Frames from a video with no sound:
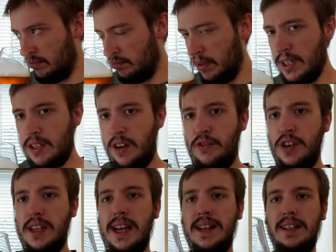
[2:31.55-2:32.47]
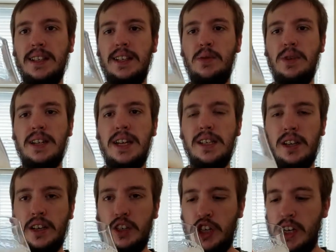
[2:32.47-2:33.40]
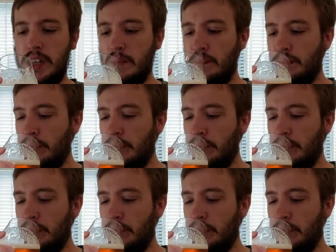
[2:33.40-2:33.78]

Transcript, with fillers: But let's go for a taste. Let's see what it tastes like. Cheers.